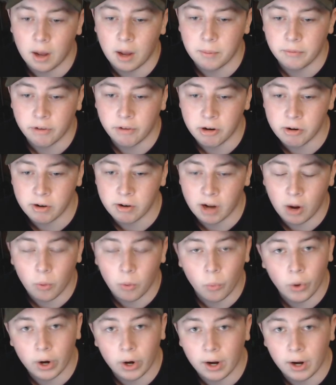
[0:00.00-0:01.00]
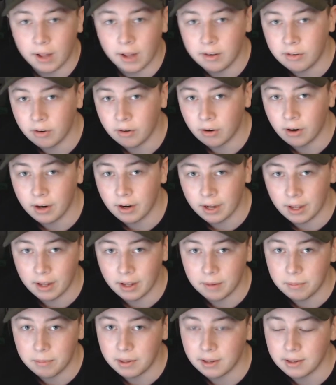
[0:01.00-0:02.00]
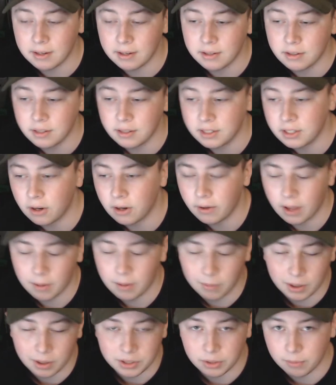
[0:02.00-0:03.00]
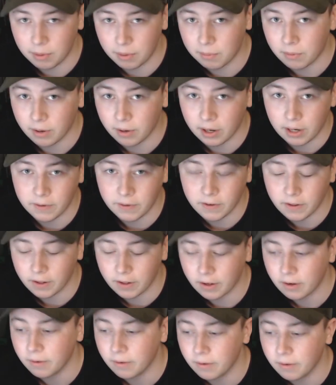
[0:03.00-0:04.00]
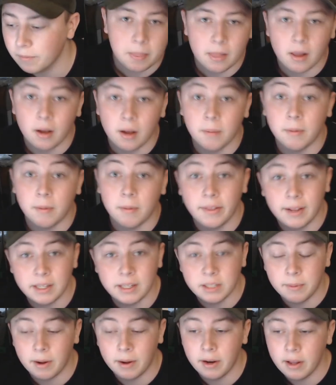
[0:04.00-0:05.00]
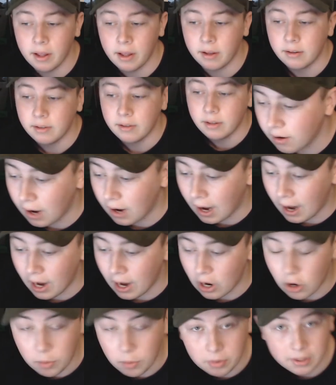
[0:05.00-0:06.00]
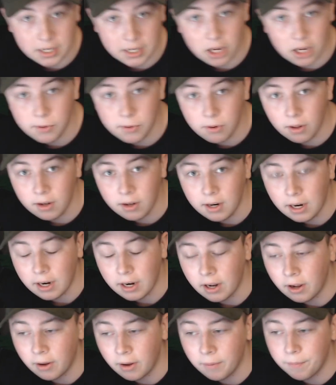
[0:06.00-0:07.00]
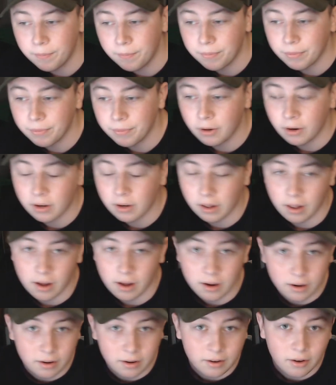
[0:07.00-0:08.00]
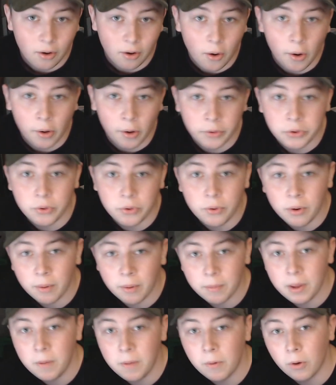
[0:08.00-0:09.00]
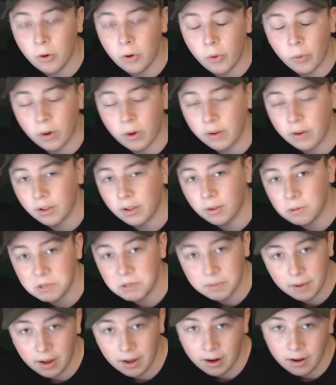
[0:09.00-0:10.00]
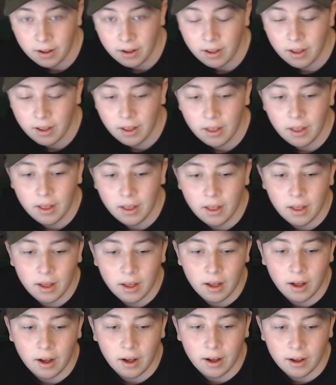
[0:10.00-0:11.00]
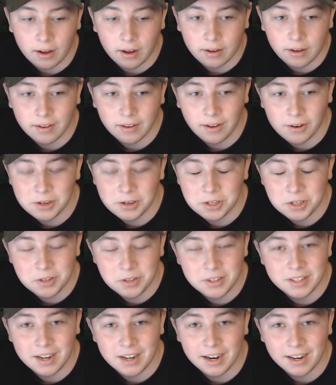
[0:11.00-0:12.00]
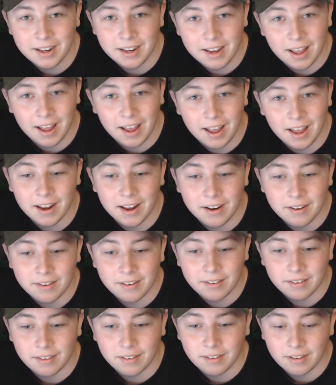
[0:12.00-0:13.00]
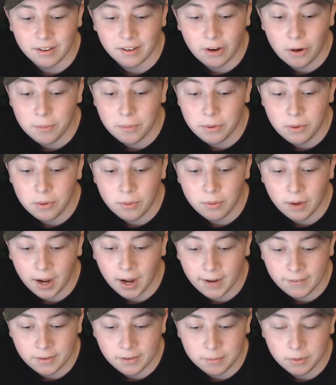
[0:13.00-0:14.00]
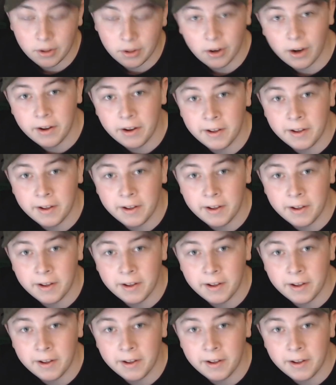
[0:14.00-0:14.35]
figuring out where heads are again, because it's all that muscle memory and everything. But that's about it. I hope this helped you a lot. Good luck, all you people who weren't in the closed beta on June 2nd, and hope you have some really great